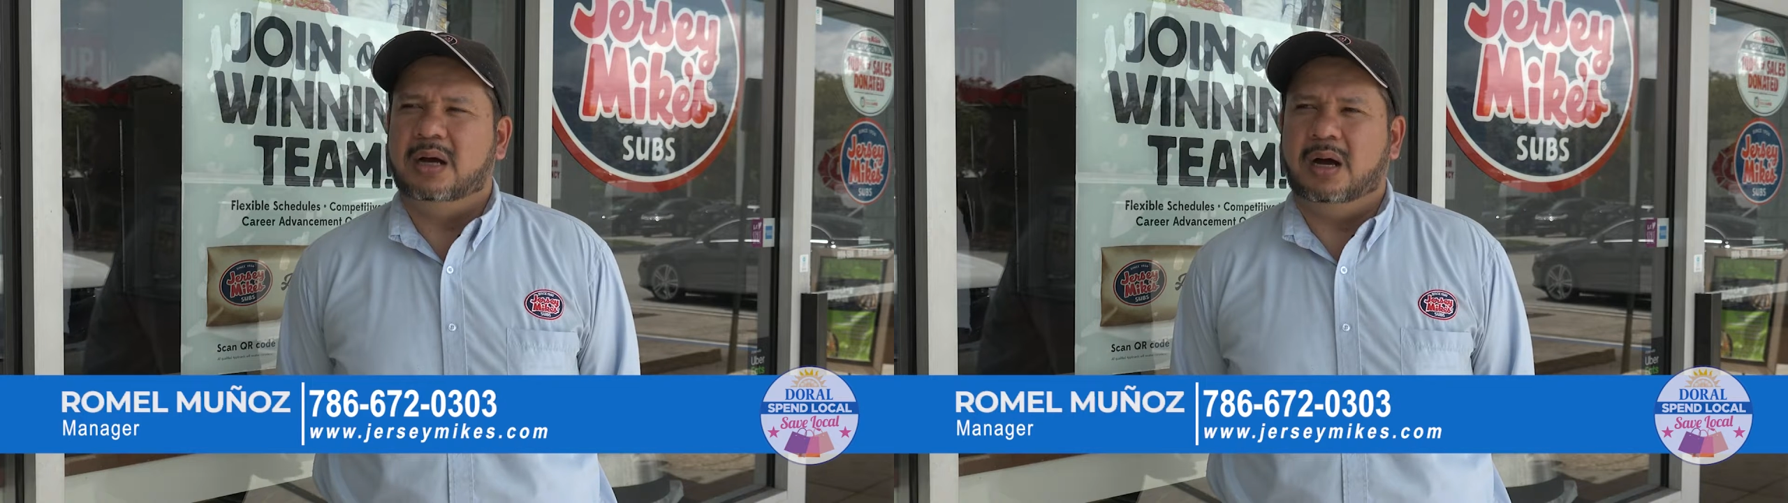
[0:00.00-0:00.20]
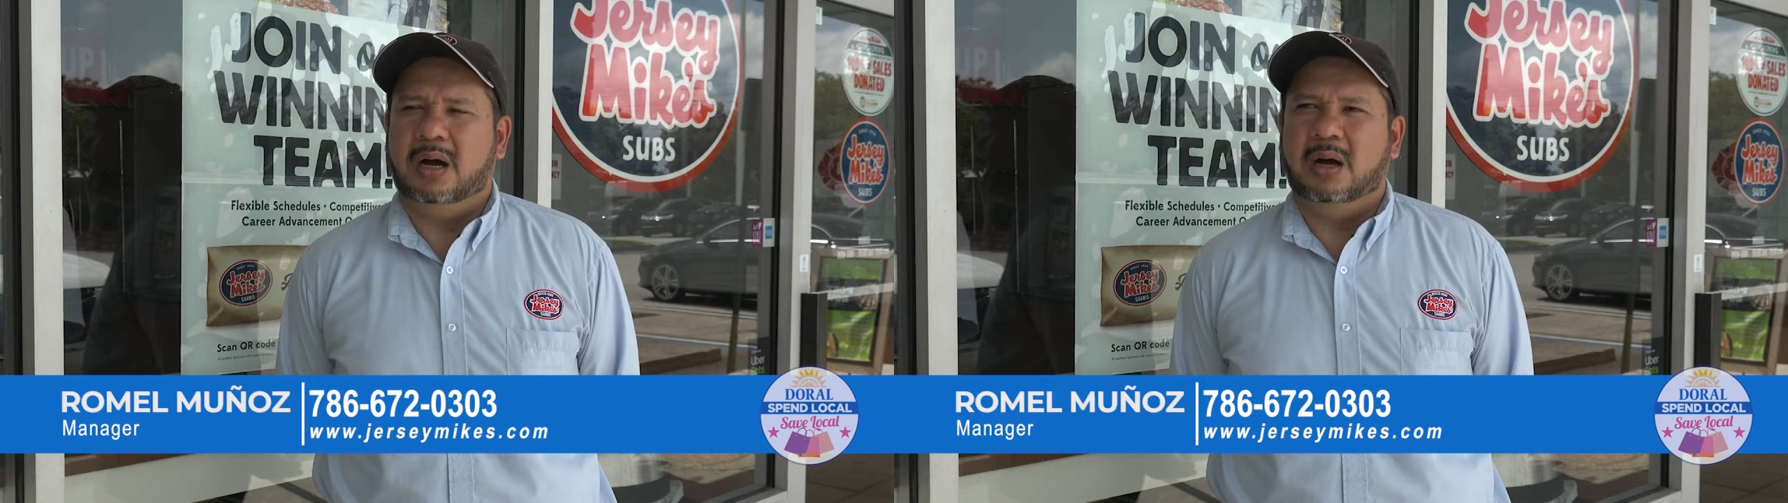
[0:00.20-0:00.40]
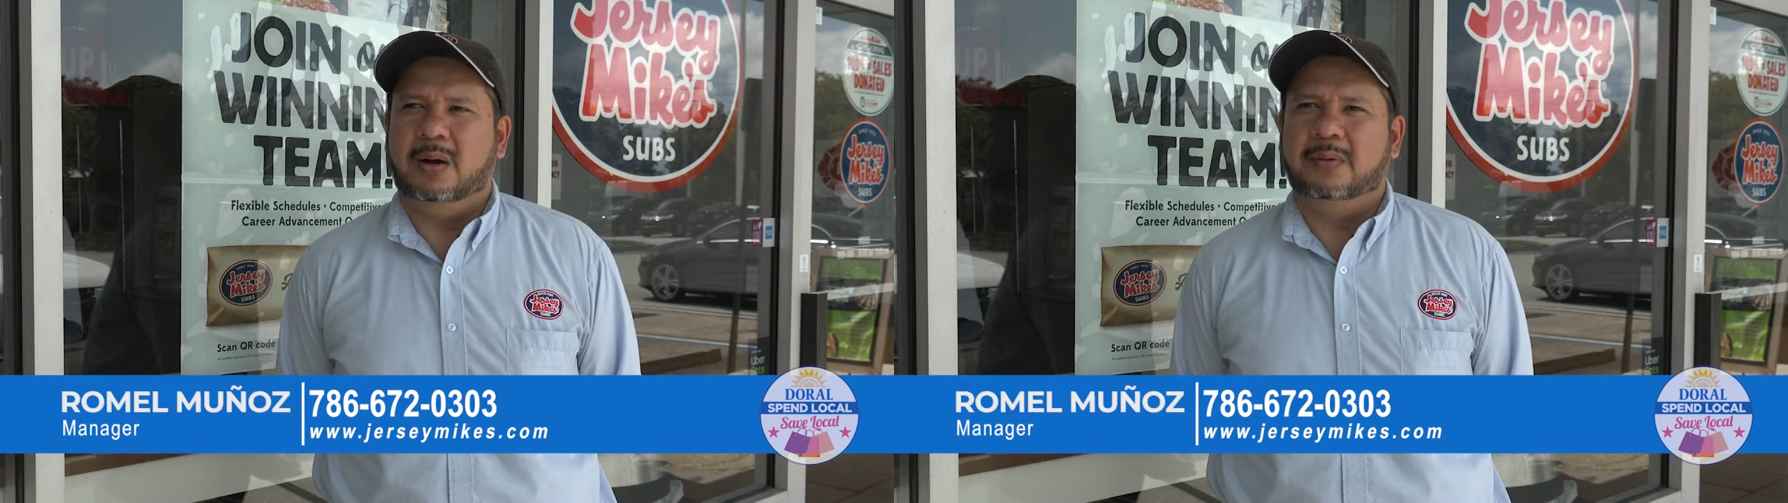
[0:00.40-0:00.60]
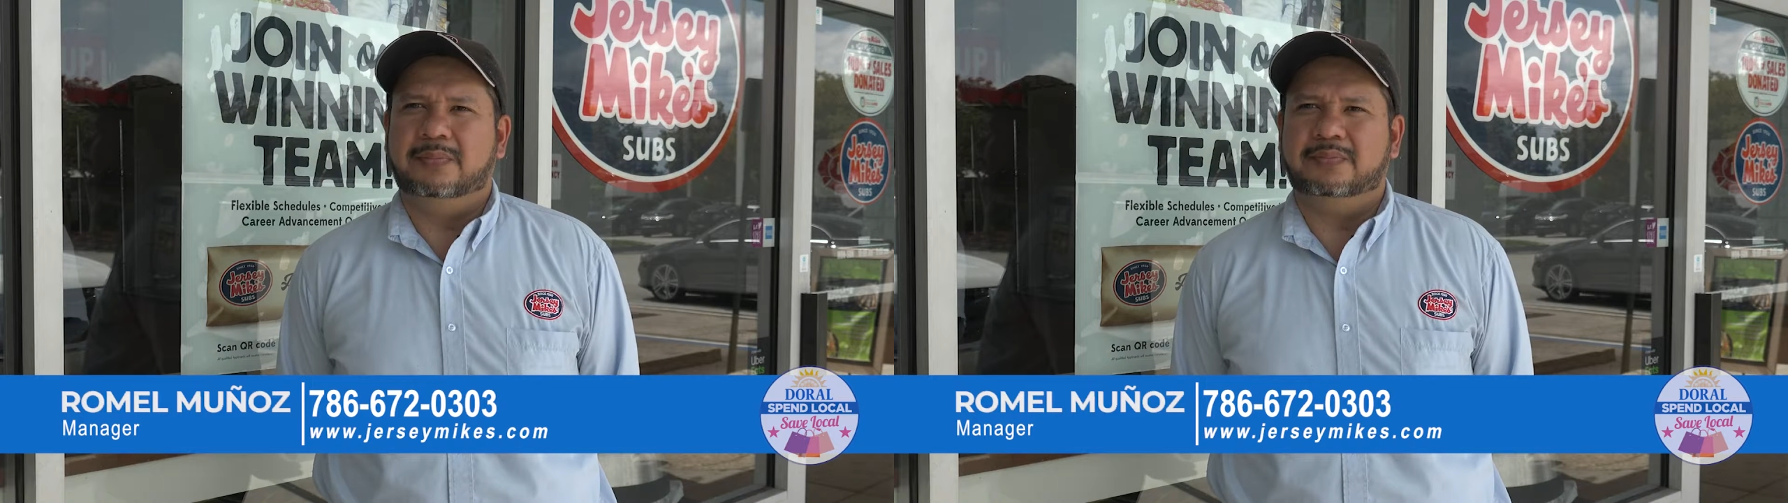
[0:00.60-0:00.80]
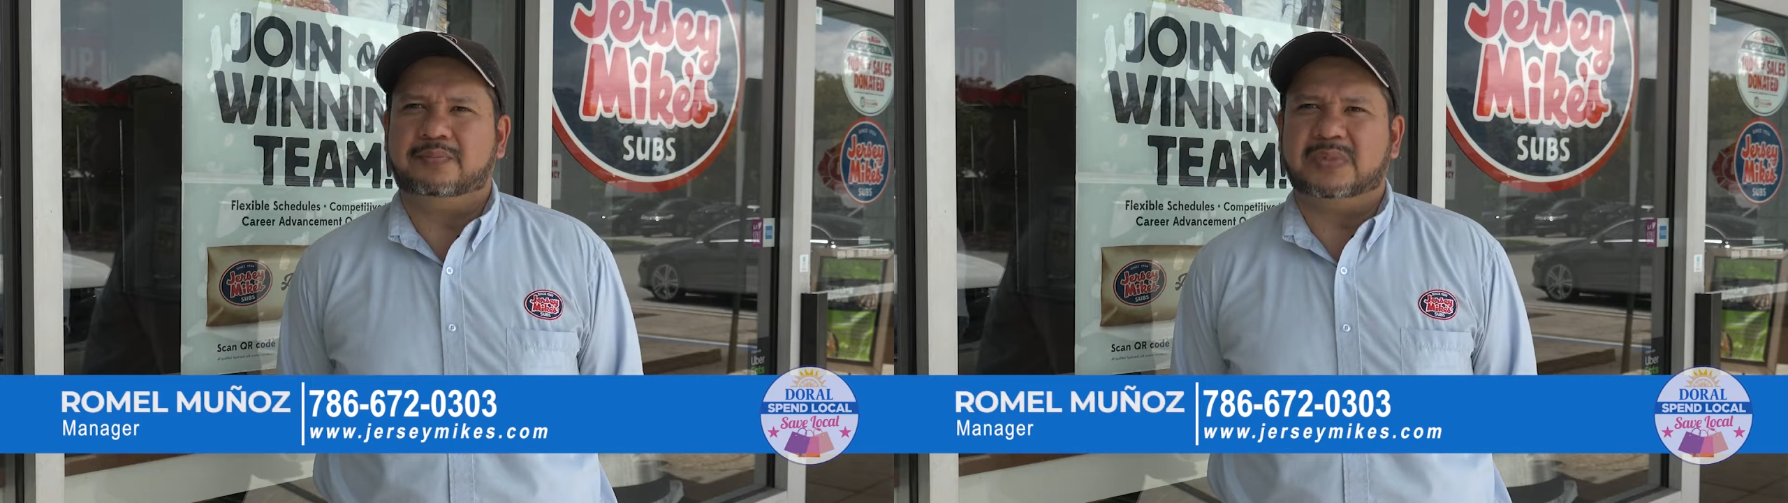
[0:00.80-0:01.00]

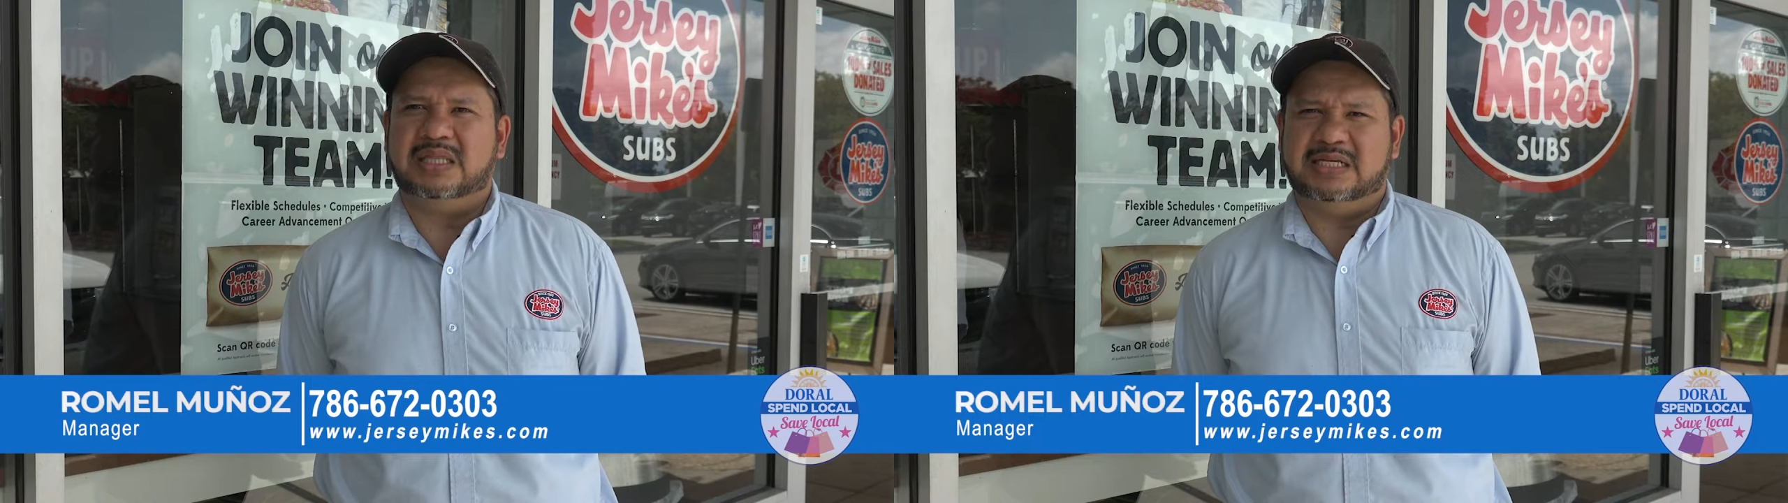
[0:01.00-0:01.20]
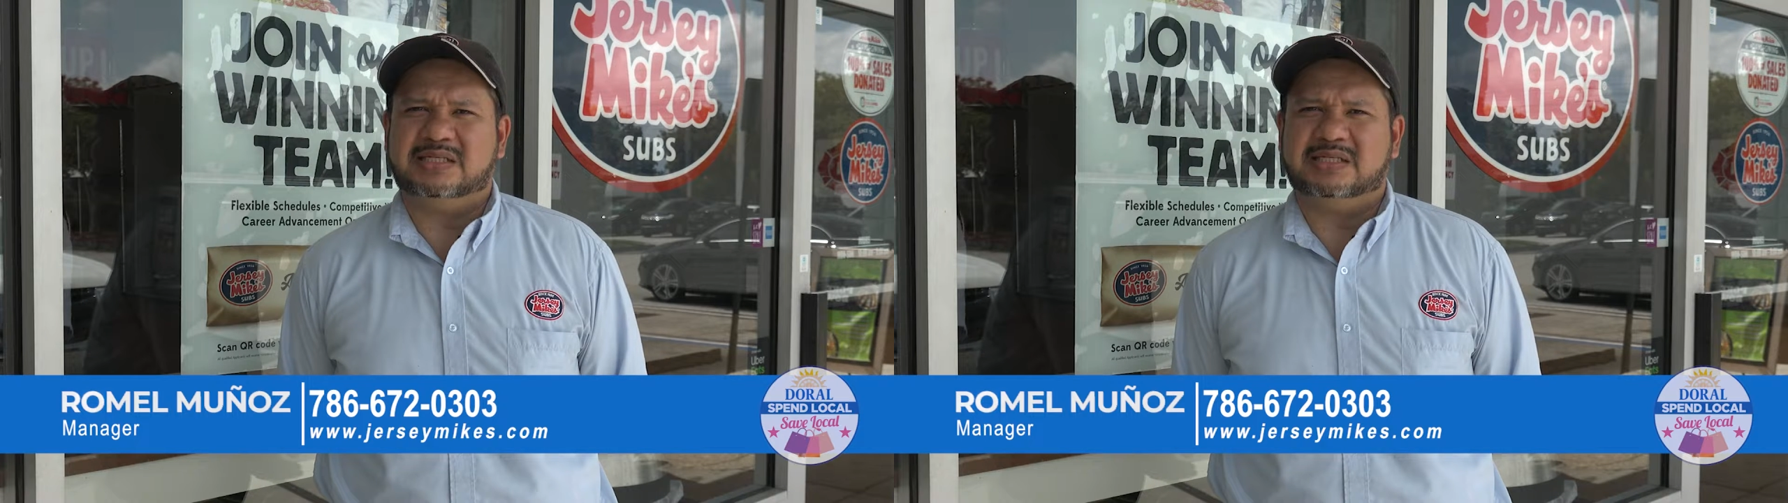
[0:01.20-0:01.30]
Um, they